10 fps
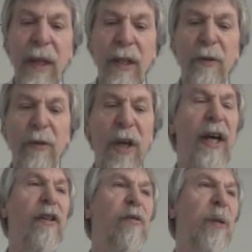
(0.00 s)
And if you
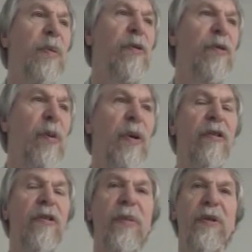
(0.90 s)
ask people for
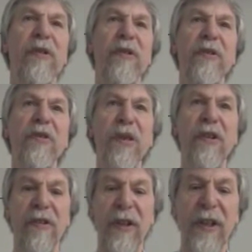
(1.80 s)
possible
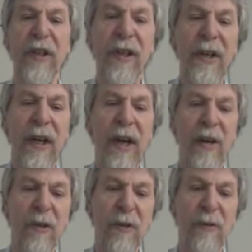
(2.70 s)
solutions there
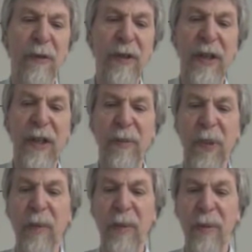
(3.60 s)
out of that
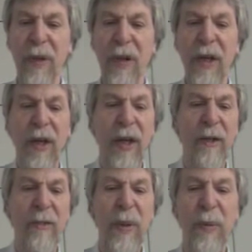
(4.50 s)
problem,
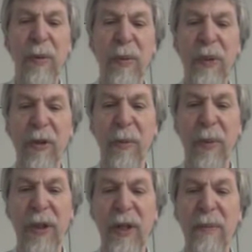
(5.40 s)
people will
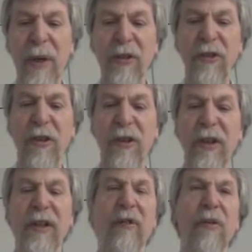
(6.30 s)
typically mention
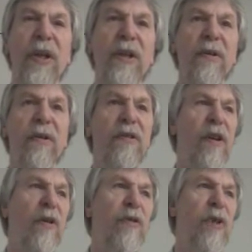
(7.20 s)
the reuse
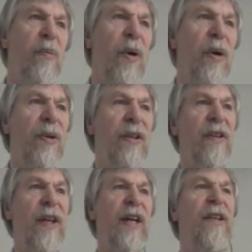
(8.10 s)
of
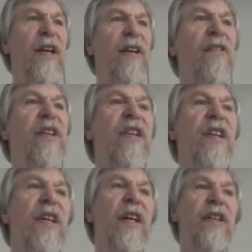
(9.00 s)
components as a
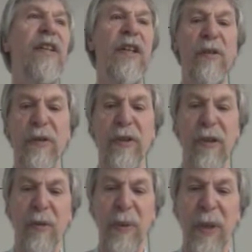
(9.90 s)
key idea for
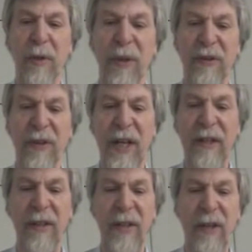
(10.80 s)
coping with
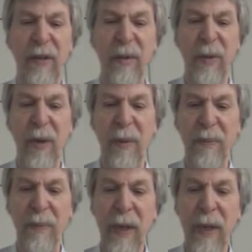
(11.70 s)
that inherent problem.